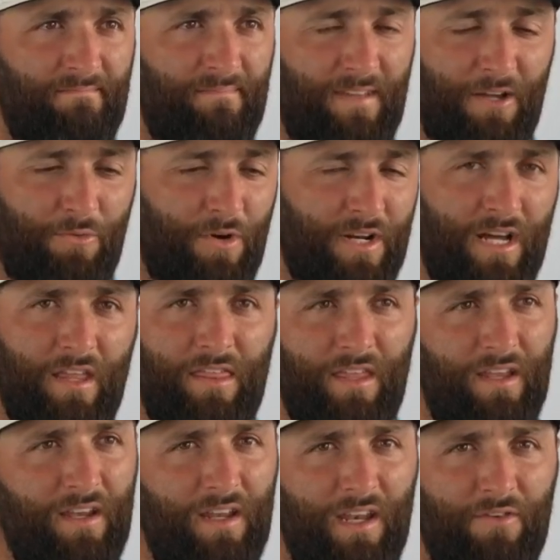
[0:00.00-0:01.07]
Like, we're not
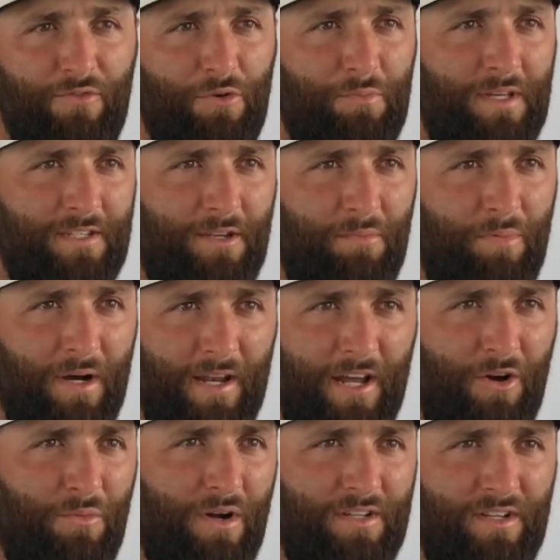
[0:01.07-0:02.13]
thinking if we miss a putt
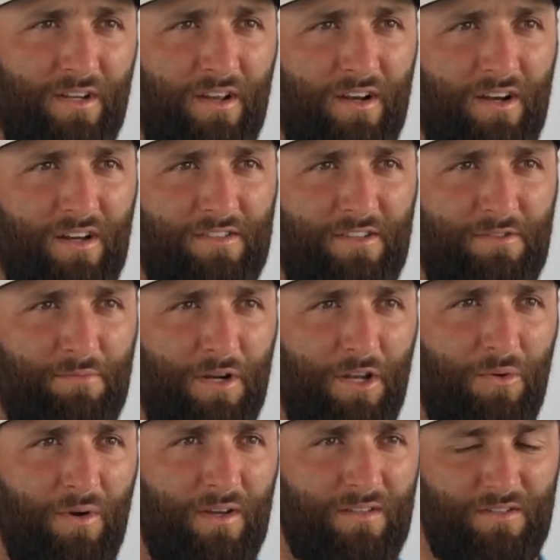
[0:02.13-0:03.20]
how much it can cost us
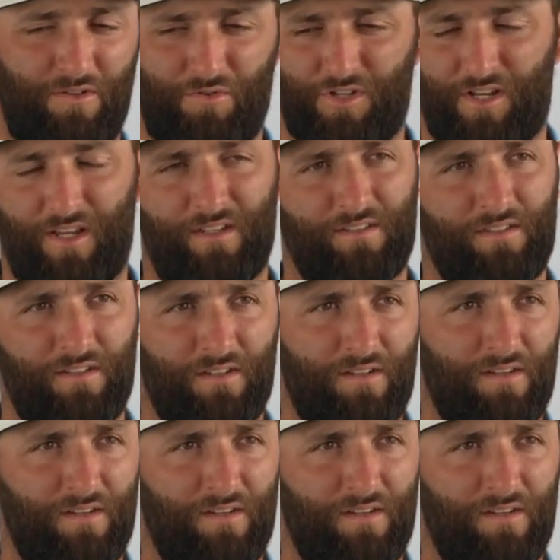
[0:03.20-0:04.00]
money-wise. No chance.